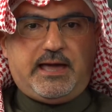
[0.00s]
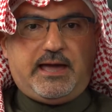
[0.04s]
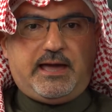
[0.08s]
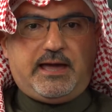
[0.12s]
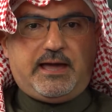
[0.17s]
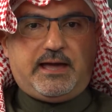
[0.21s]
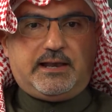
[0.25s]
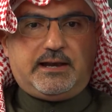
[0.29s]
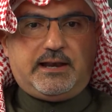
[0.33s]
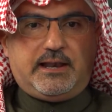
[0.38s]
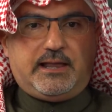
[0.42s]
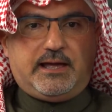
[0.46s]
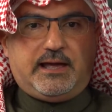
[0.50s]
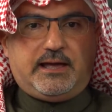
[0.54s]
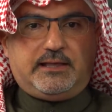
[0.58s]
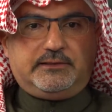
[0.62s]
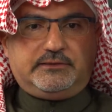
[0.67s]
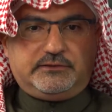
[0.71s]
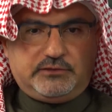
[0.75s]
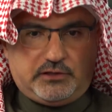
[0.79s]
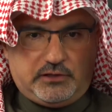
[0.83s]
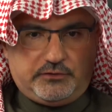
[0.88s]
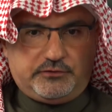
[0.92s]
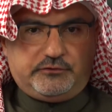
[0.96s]
And
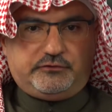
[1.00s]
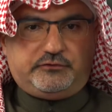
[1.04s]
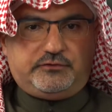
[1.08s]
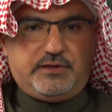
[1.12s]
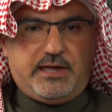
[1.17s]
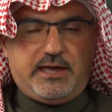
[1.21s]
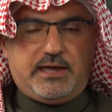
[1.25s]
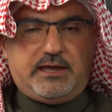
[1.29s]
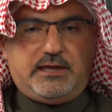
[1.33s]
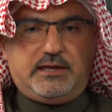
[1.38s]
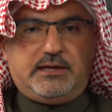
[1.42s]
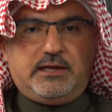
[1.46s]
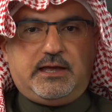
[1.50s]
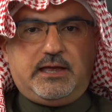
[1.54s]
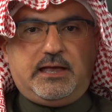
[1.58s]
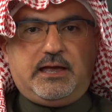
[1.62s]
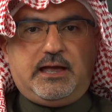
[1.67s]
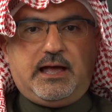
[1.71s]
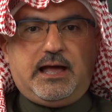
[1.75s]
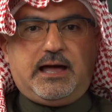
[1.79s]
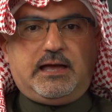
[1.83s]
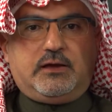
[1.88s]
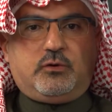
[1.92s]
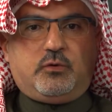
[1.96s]
till this day,
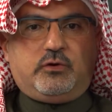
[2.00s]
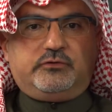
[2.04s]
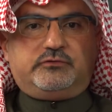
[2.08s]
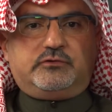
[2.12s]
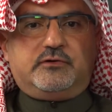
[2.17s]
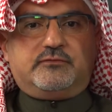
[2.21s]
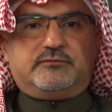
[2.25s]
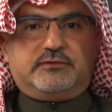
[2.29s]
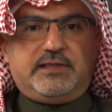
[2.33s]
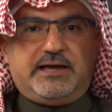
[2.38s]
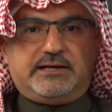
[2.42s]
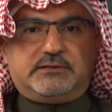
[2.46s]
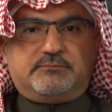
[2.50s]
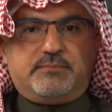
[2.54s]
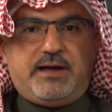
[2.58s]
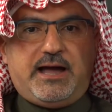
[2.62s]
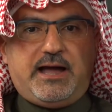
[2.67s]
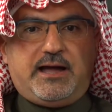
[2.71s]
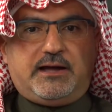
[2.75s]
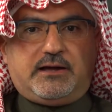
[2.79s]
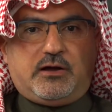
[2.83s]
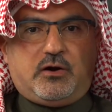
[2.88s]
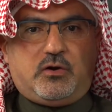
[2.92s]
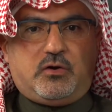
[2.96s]
I always reflect
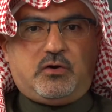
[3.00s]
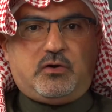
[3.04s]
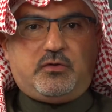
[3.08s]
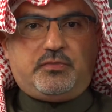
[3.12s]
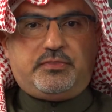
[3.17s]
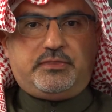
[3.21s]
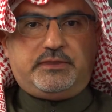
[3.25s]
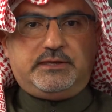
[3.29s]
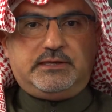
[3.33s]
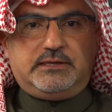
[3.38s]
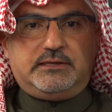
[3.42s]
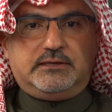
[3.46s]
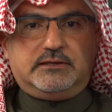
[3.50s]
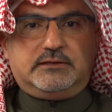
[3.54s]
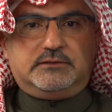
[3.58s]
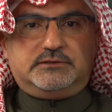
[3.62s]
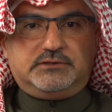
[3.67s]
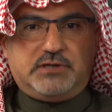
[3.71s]
back on the